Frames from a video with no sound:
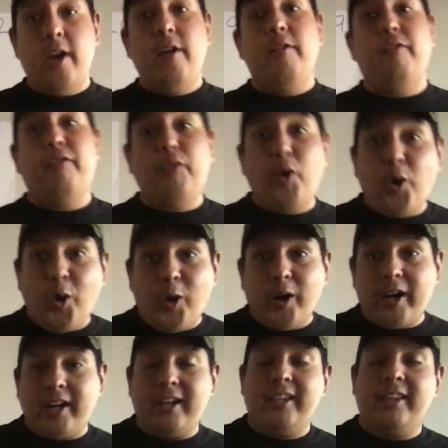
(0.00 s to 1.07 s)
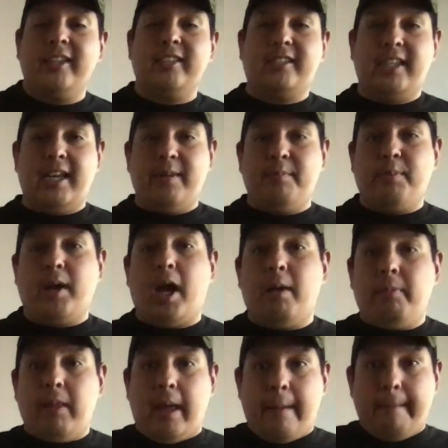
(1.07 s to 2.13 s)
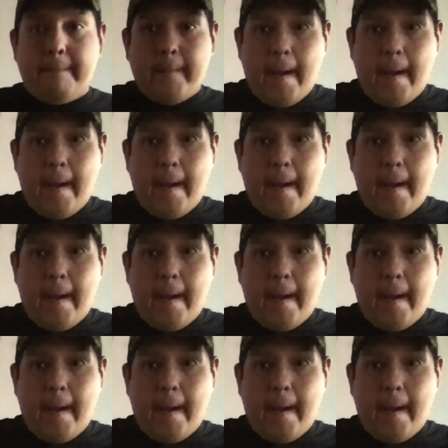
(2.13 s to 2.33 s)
for the same problem.